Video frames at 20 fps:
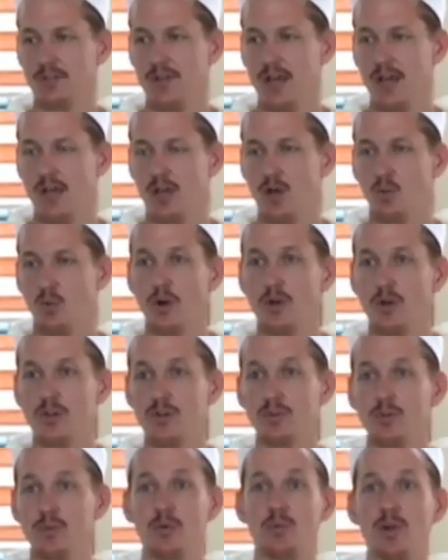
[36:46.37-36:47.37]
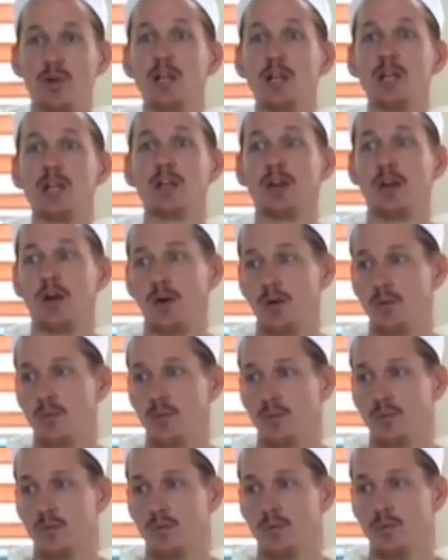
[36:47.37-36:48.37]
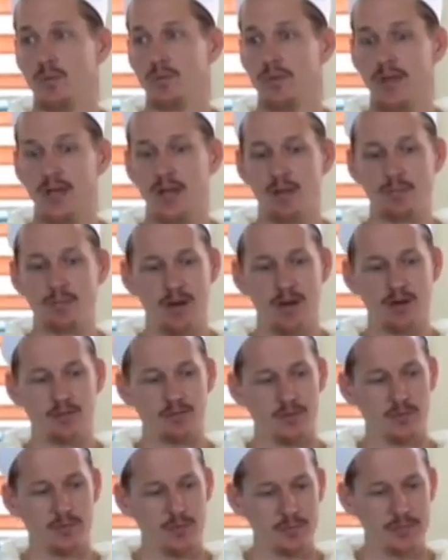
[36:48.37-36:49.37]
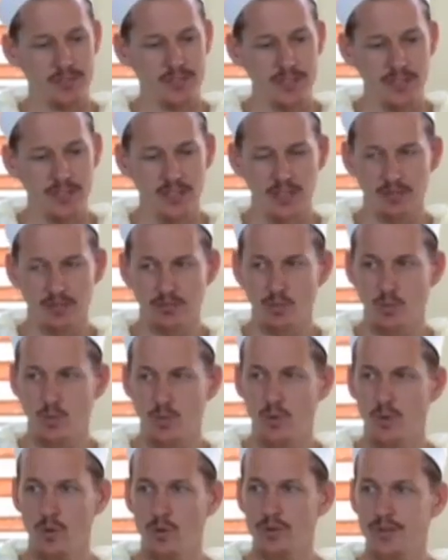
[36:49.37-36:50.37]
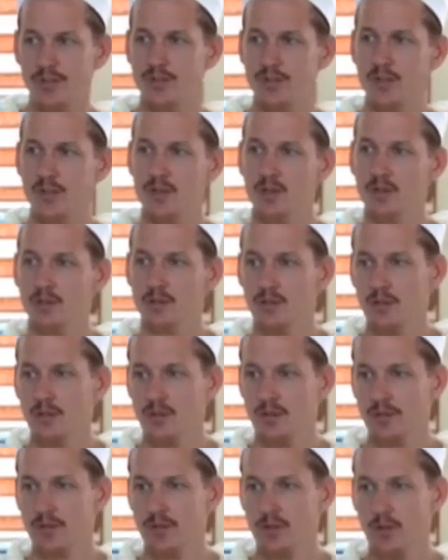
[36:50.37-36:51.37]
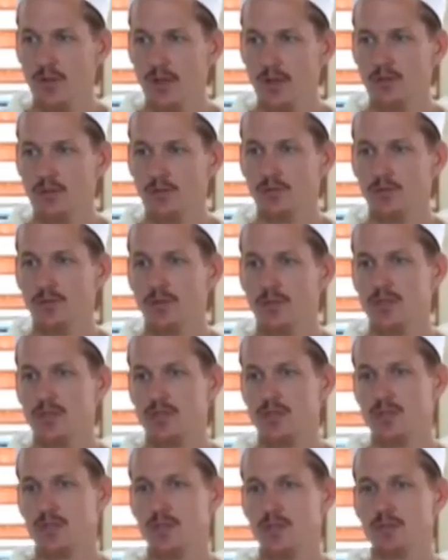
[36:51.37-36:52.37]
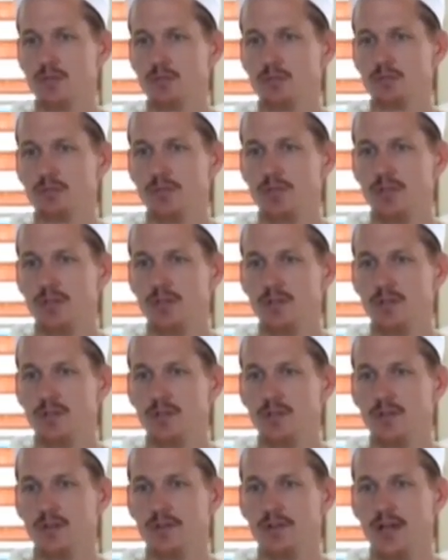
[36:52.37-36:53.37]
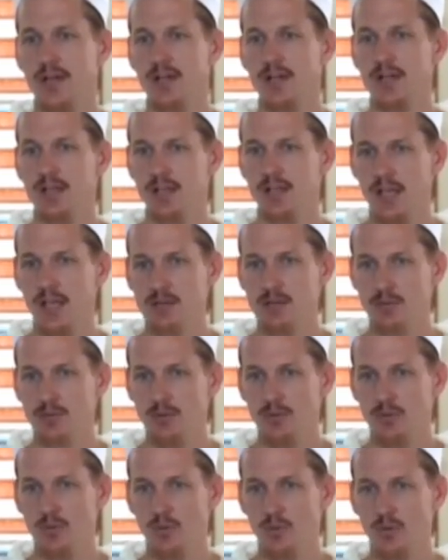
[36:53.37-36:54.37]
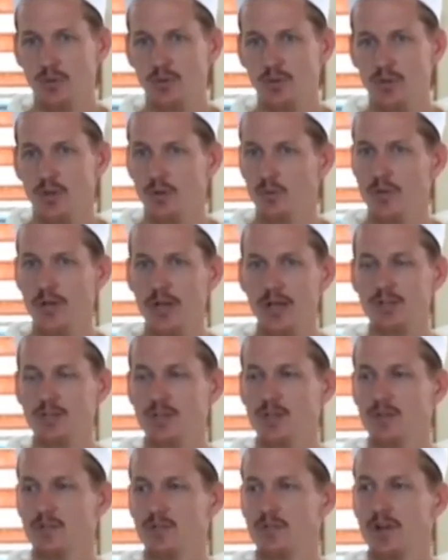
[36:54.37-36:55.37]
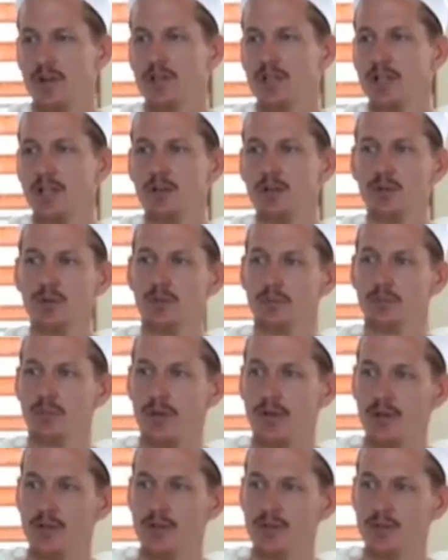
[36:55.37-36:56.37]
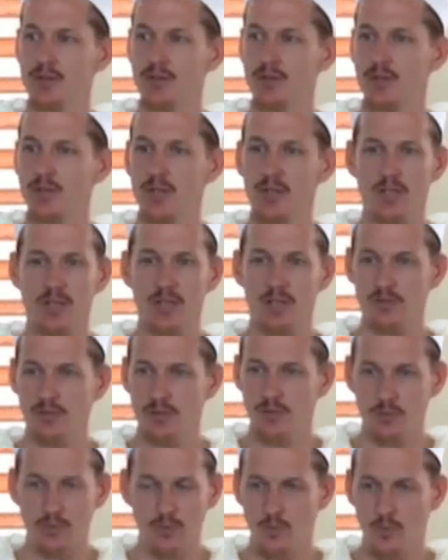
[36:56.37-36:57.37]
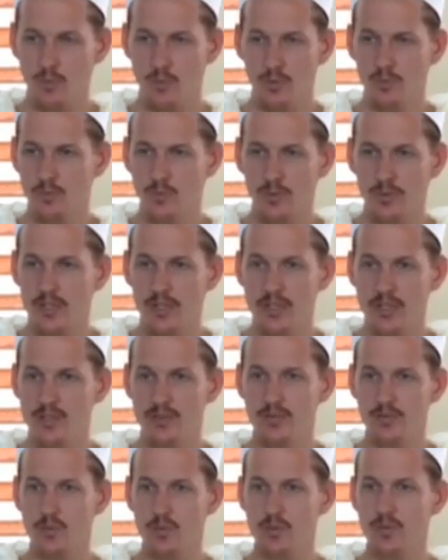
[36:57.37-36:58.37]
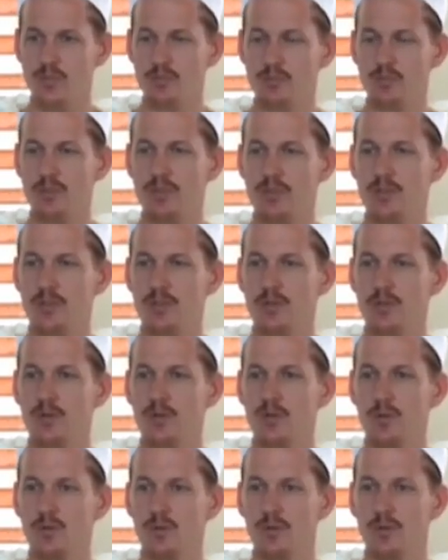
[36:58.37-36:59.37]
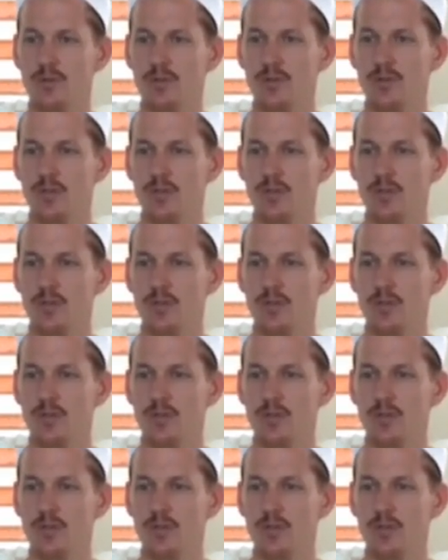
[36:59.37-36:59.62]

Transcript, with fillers: That what do we really know? That about from the beginning of the world until the crown of creation, the human being that came to the world. We actually know very little compared to if the real world really is 14 billion years old.